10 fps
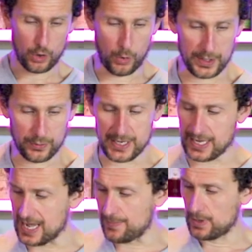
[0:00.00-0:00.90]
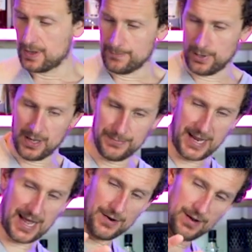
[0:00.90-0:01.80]
quick recap, palm
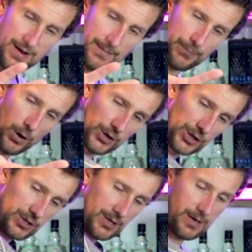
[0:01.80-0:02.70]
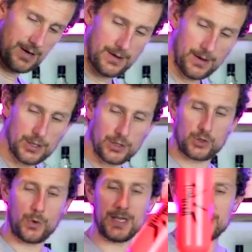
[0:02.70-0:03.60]
down, bosh,
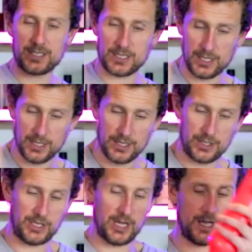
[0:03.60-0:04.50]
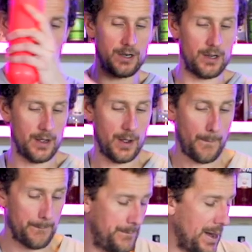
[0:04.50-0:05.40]
twist, turn,
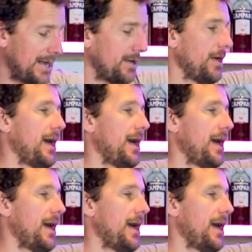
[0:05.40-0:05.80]
back of the